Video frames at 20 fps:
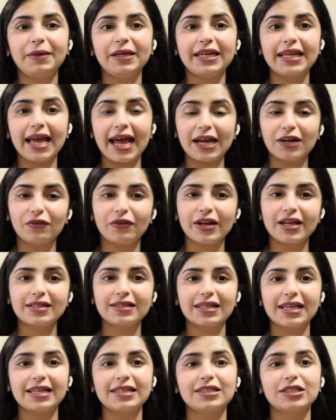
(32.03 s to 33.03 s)

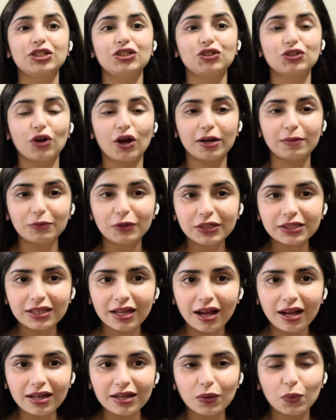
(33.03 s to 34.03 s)
pediatrics is the John
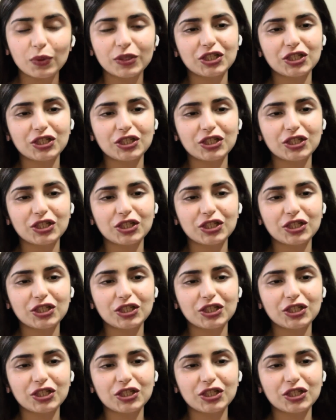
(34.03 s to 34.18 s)
Murtagh,